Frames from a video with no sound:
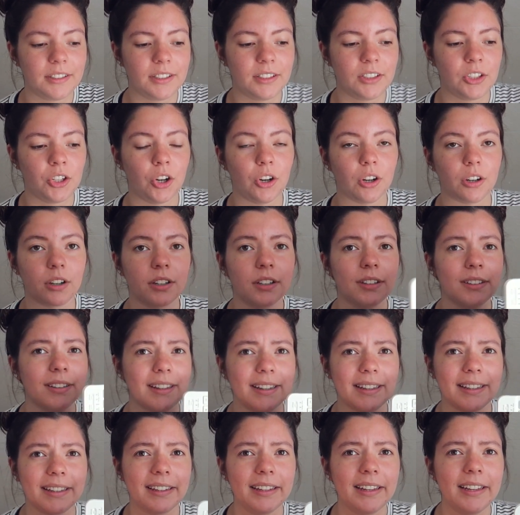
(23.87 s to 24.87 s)
took
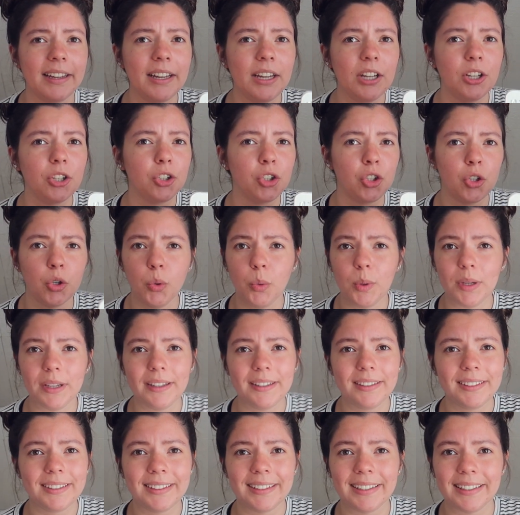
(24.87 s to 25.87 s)
like 2
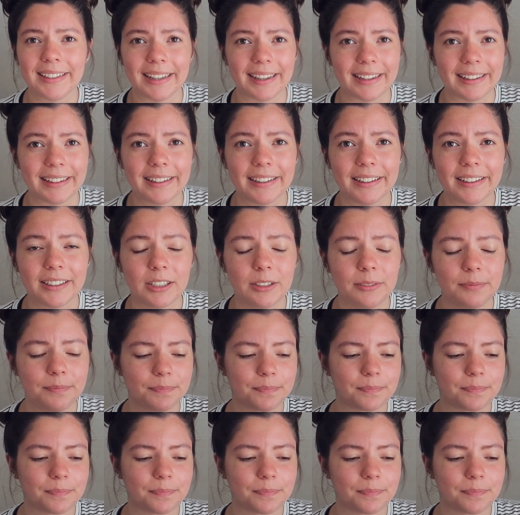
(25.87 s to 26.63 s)
weeks to get here.